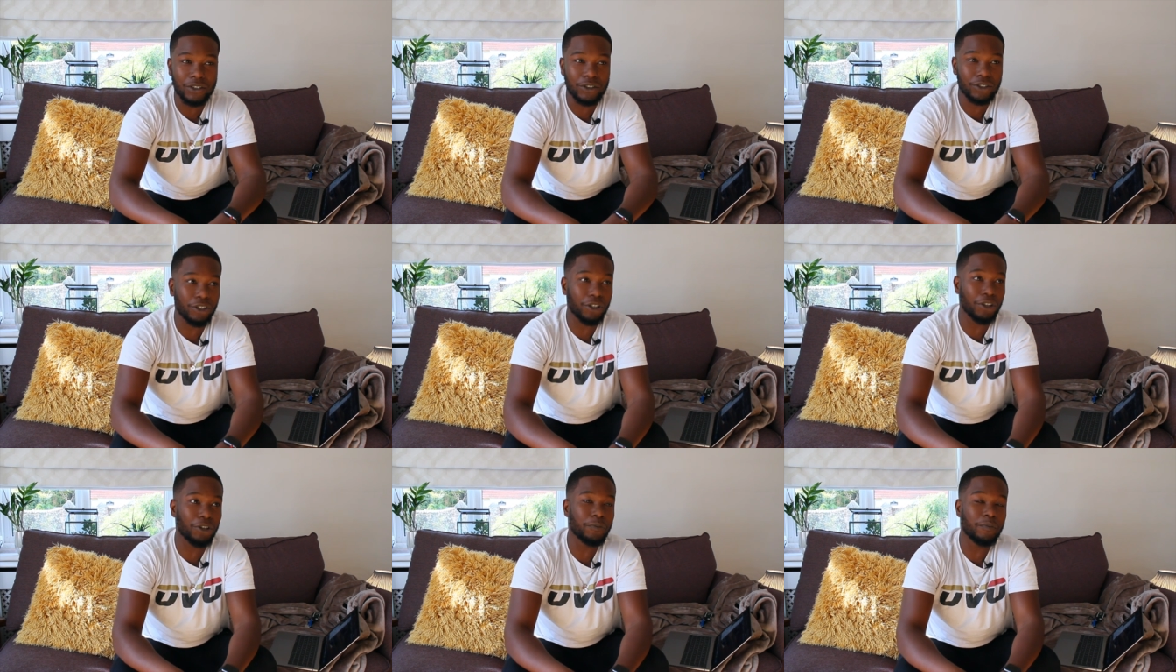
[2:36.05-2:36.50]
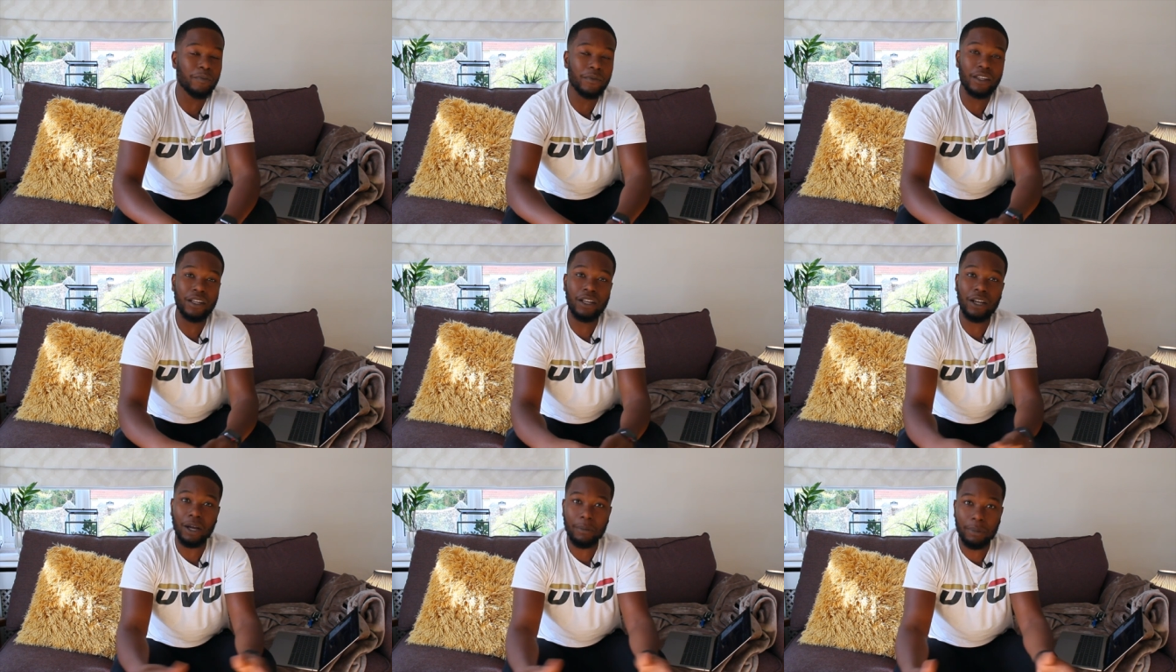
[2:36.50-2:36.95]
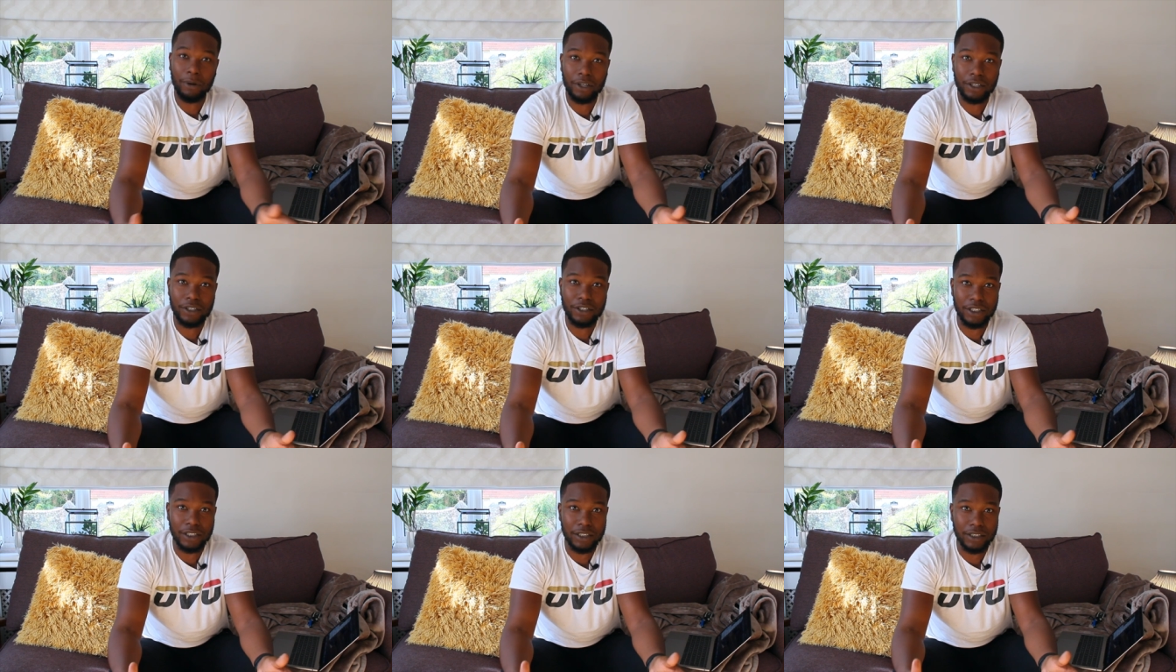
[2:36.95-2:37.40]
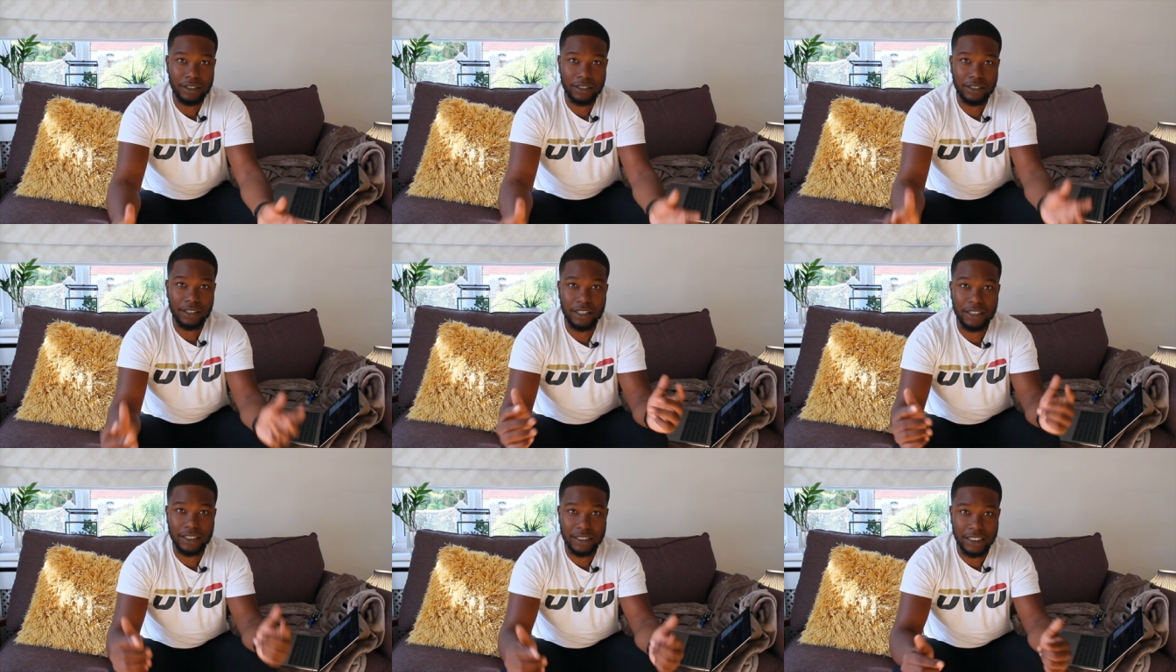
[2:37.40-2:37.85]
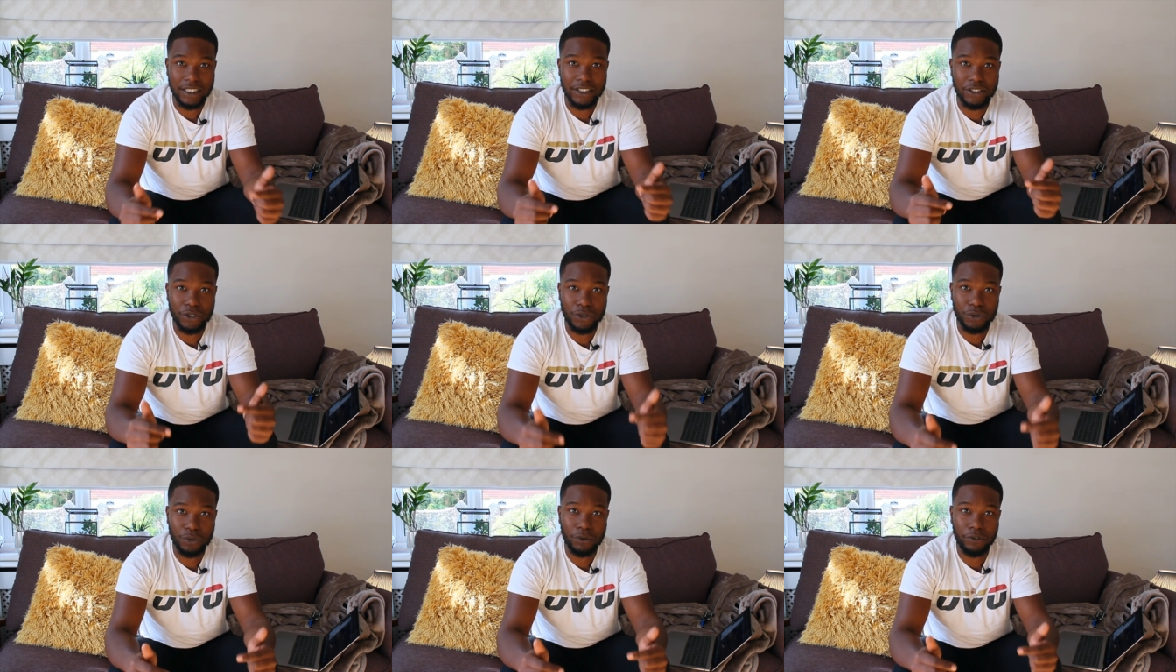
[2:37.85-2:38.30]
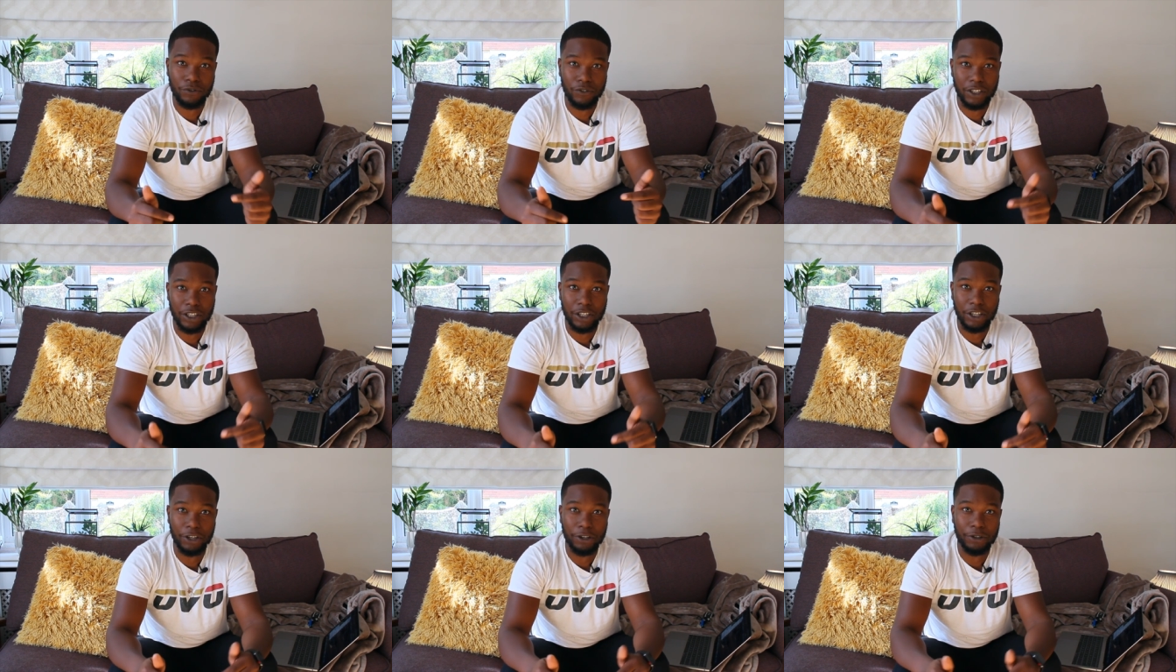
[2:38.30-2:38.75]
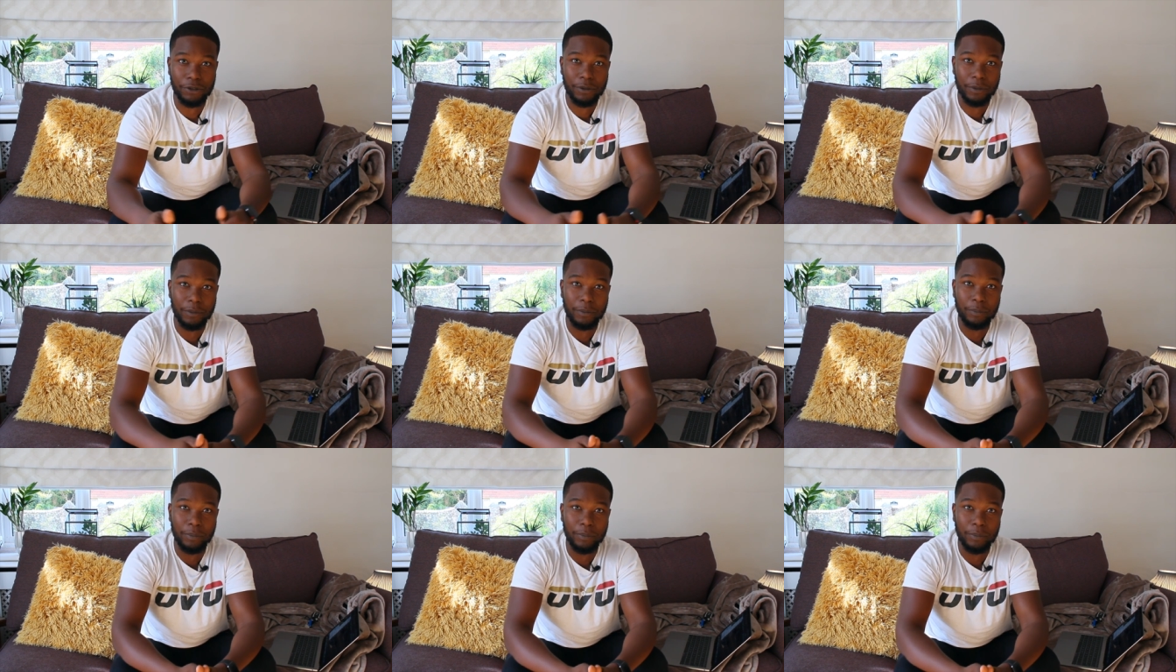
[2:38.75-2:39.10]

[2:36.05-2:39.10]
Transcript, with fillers: So apologies, this is a short video,